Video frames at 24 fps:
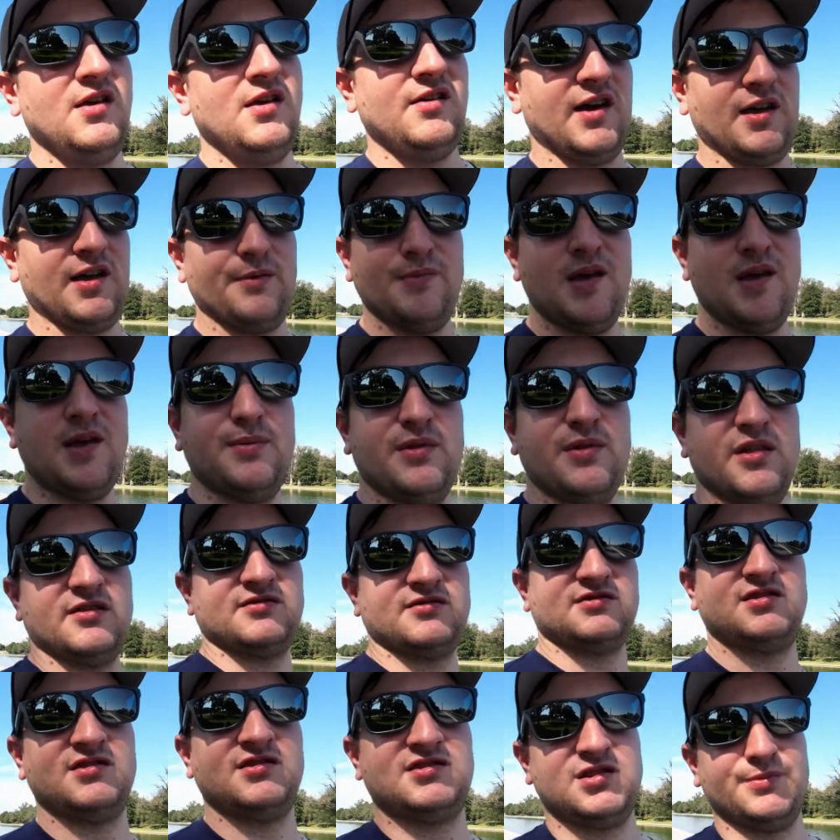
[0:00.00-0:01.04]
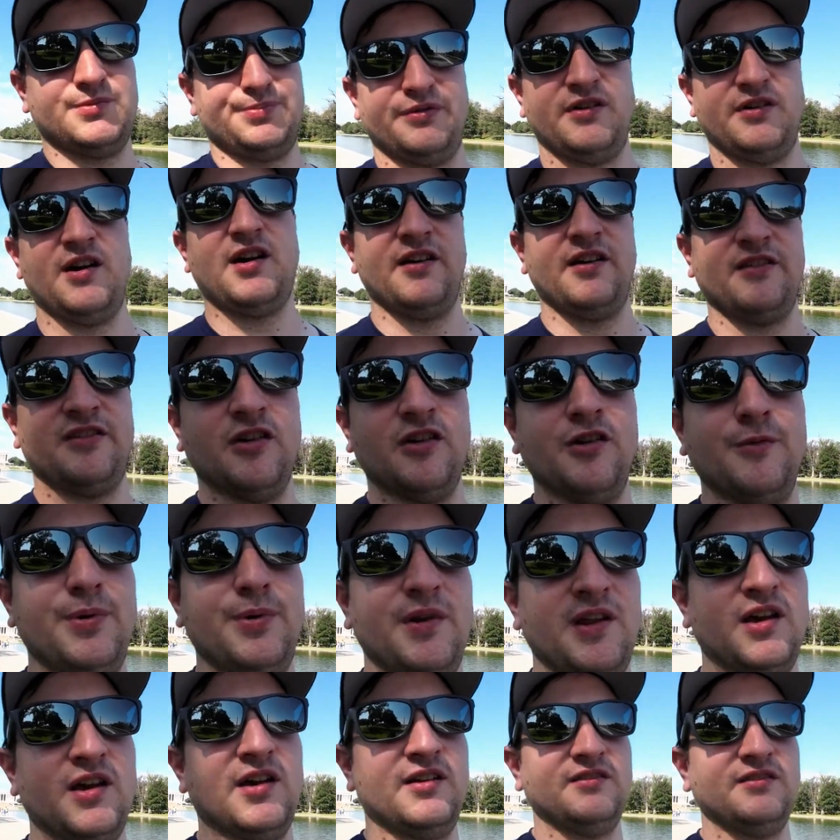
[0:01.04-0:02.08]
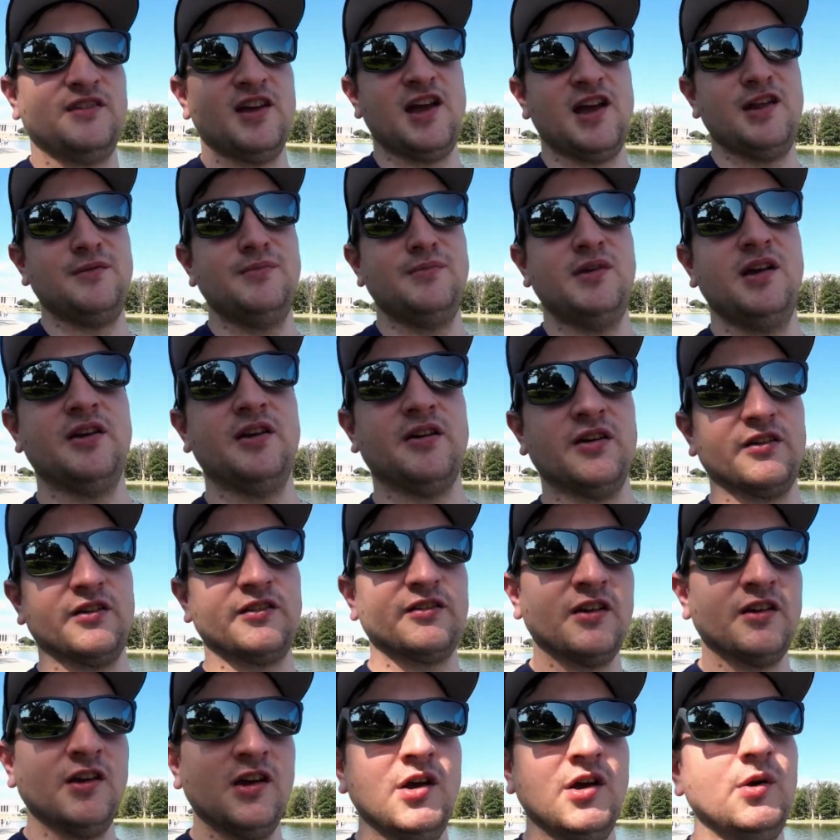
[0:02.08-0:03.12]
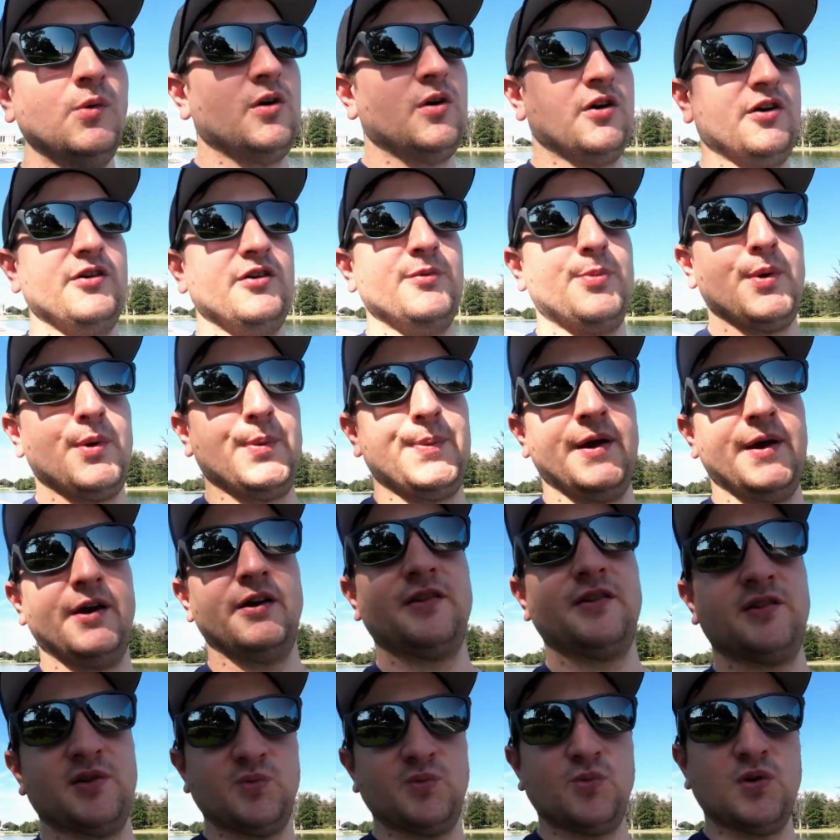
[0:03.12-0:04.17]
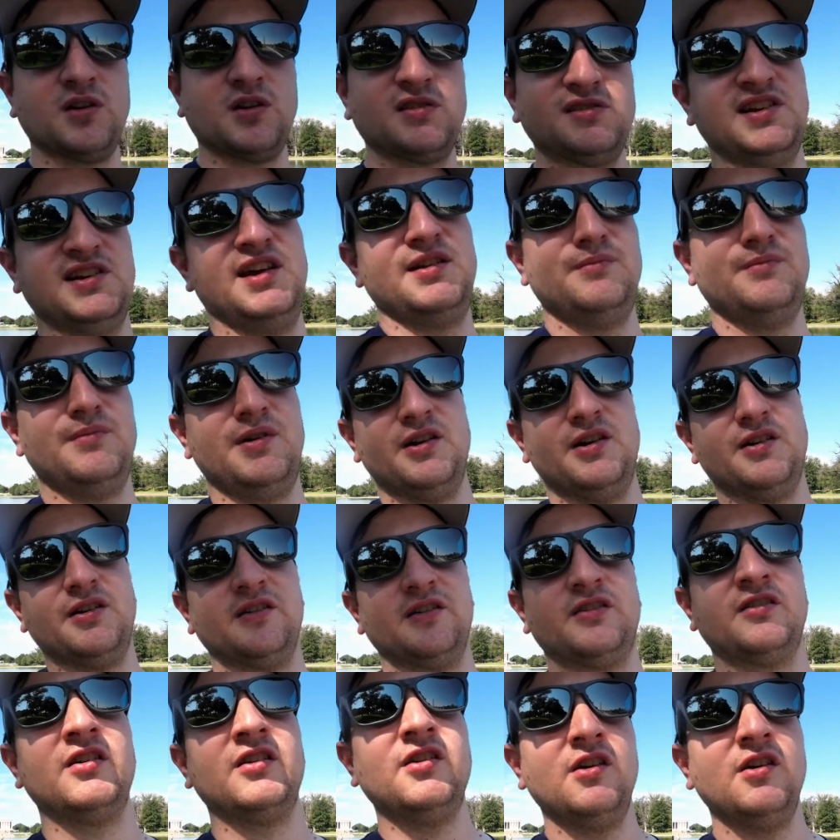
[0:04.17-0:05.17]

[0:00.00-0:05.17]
Like maybe there's a surprise opening on 10 meters. Well, are you prepared to work 10 meters?